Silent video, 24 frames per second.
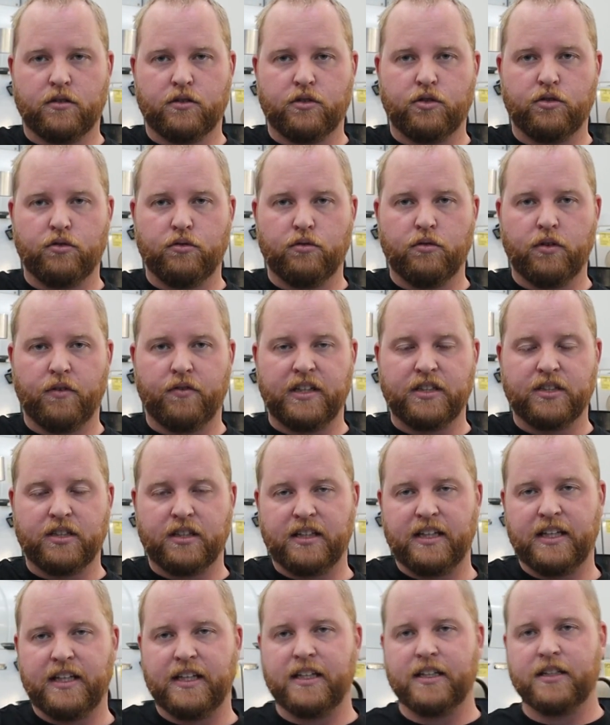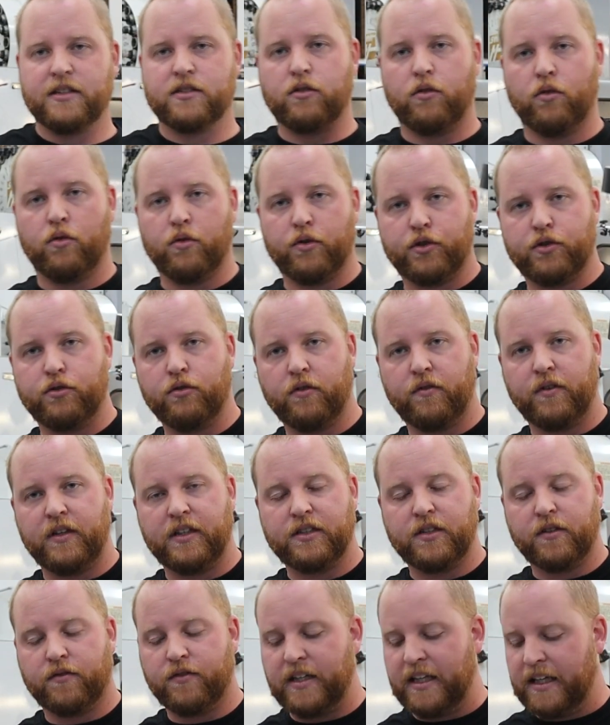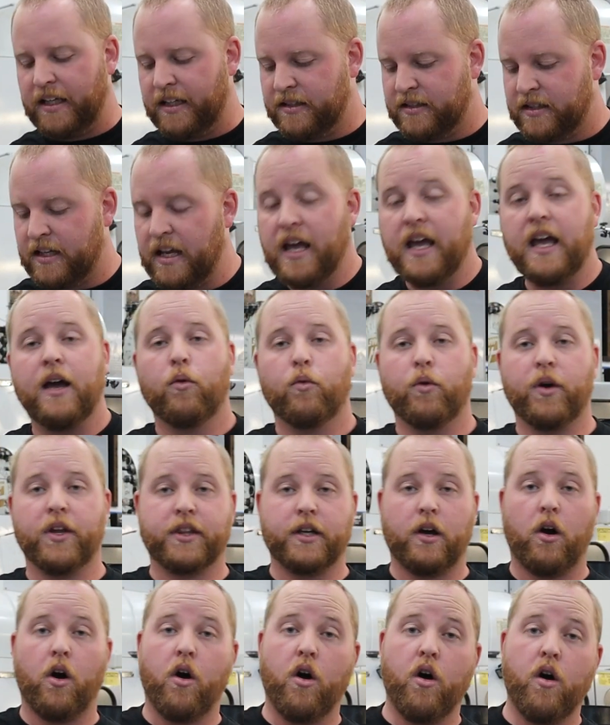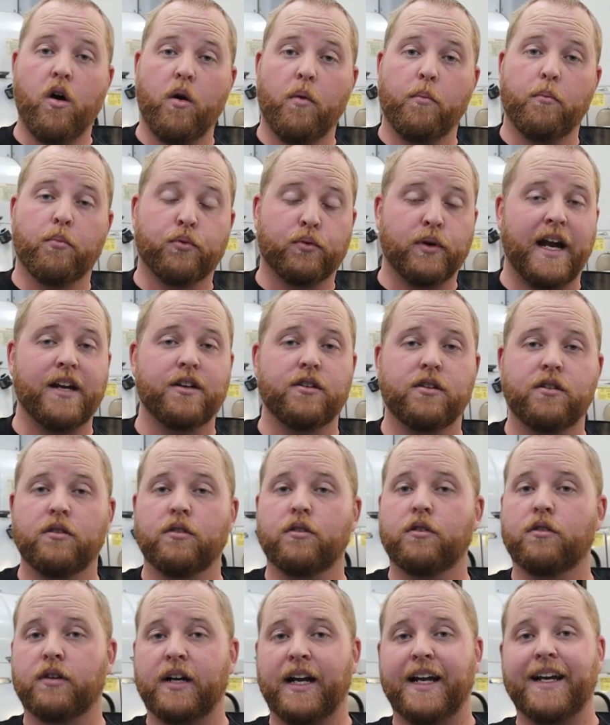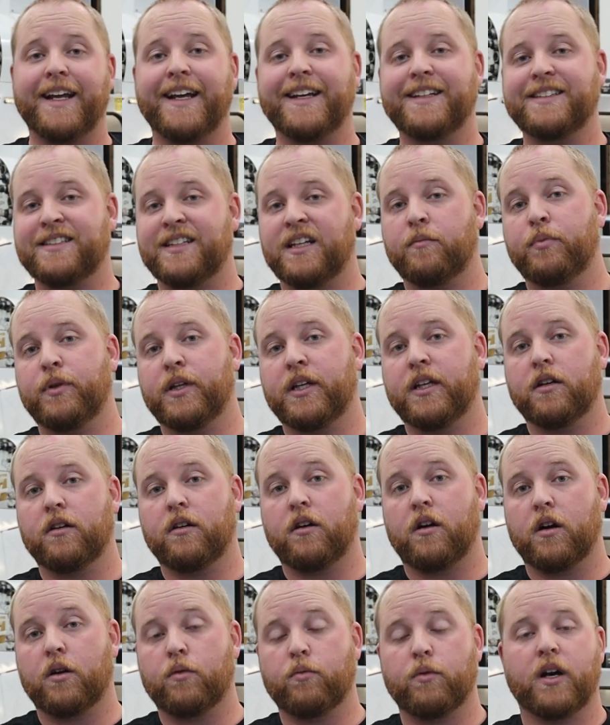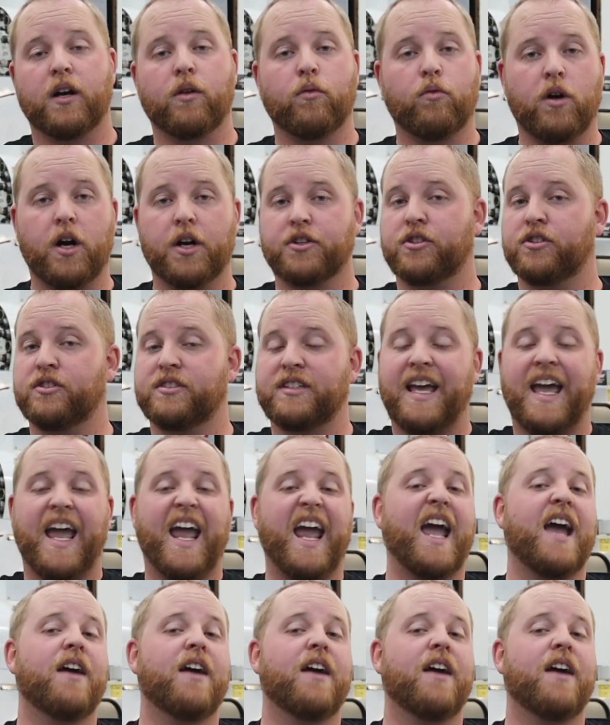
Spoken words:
2 of each of these or 2 of each of these with all brand new grade 8 zinc plated hardware, washers,